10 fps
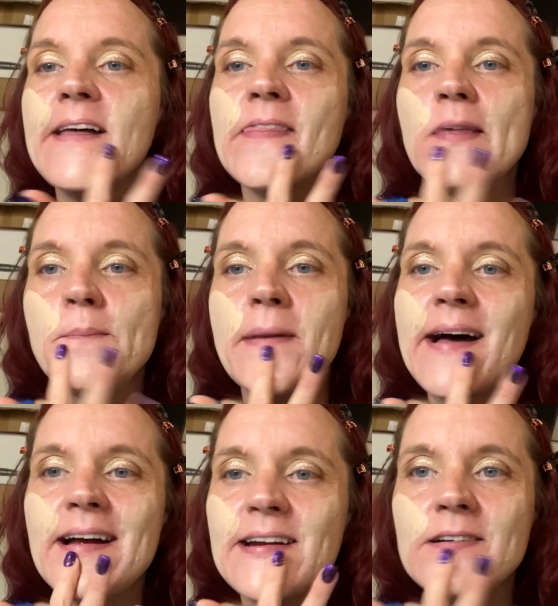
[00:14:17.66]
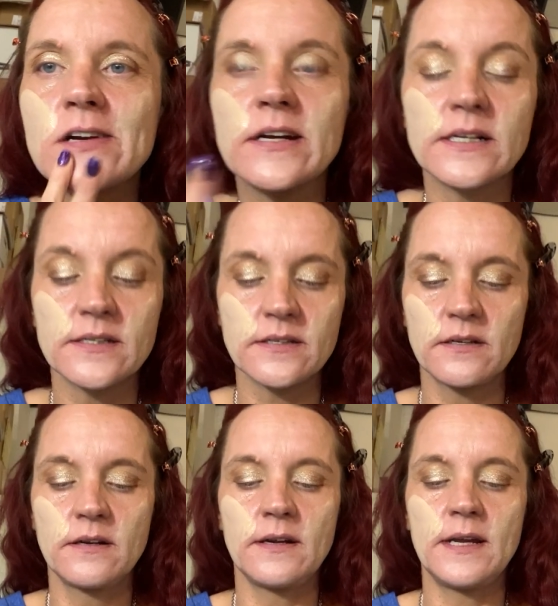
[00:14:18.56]
the mattress,
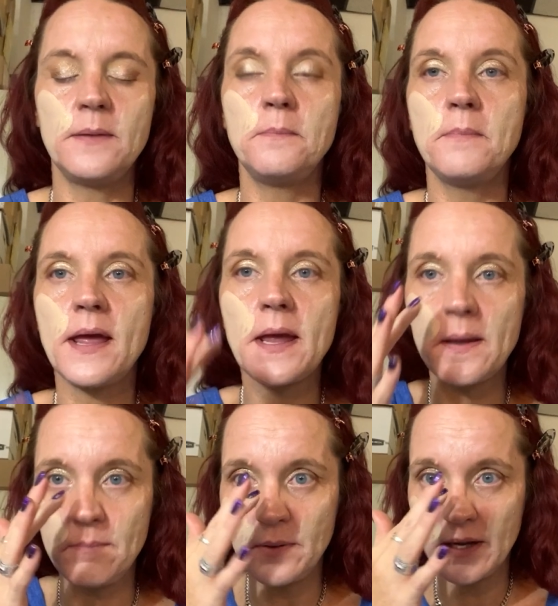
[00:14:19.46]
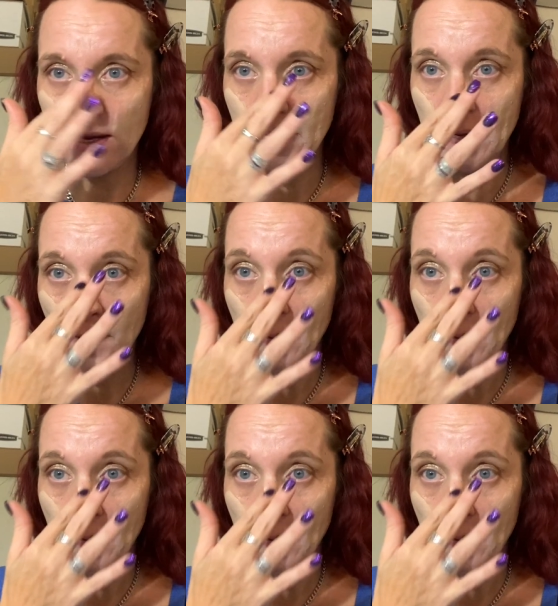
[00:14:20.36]
it may be